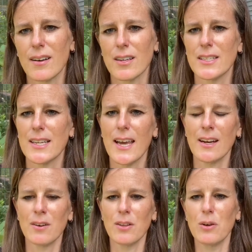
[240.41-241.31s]

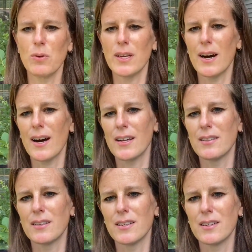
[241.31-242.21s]
container that we got
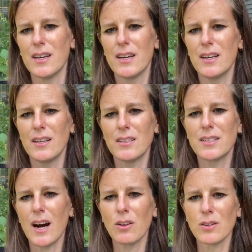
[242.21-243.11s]
at the
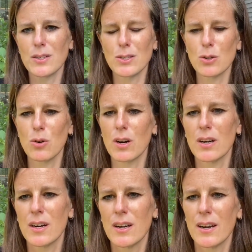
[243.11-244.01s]
dollar store,
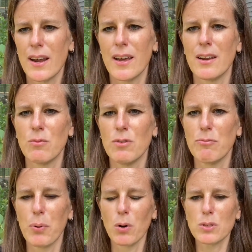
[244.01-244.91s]
and
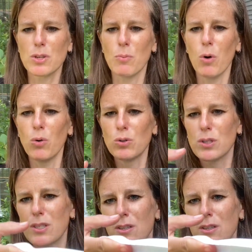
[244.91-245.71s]
we've poked some holes in the